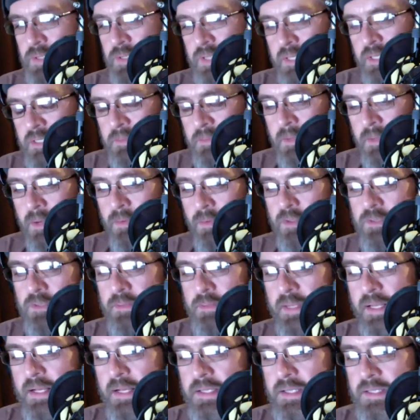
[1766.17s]
to me was
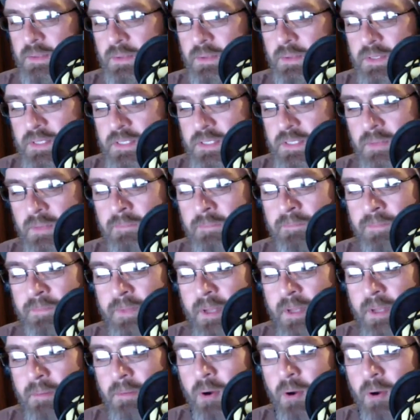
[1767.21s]
because there was some
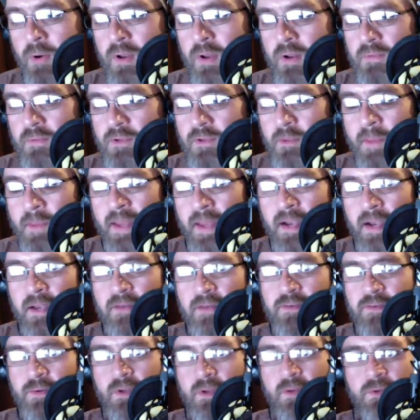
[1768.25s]
component of humanity
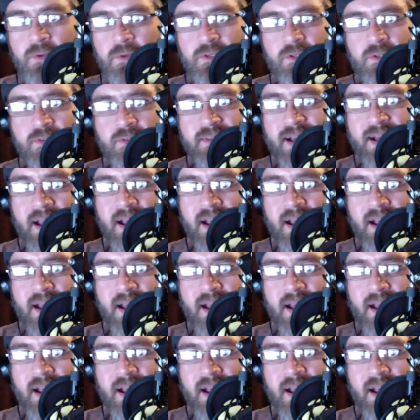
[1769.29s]
to it. You were still tied